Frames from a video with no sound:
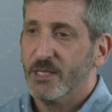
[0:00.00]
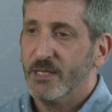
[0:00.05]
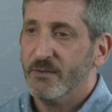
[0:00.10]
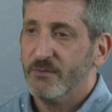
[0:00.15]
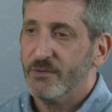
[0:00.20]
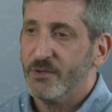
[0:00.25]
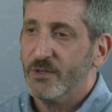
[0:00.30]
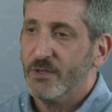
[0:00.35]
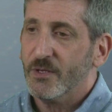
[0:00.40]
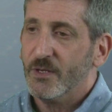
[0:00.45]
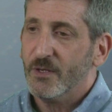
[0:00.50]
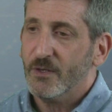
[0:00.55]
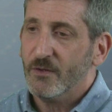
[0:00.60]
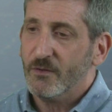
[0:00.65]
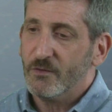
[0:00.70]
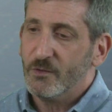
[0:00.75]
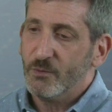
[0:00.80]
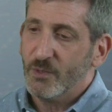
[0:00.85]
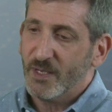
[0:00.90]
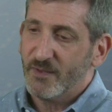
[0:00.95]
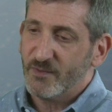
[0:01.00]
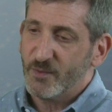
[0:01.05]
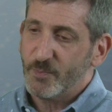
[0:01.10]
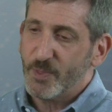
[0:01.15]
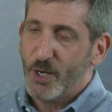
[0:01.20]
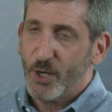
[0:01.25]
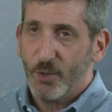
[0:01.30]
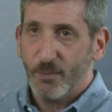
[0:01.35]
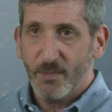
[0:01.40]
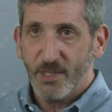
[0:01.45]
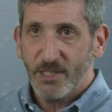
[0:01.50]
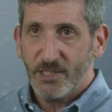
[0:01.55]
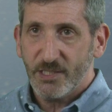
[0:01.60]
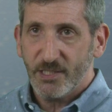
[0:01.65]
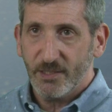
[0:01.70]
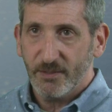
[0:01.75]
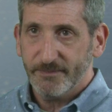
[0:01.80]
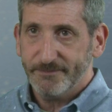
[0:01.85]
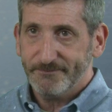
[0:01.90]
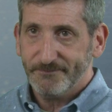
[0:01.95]
given is you have a
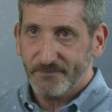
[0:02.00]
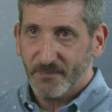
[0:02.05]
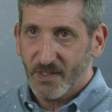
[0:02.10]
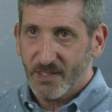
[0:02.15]
paramecium,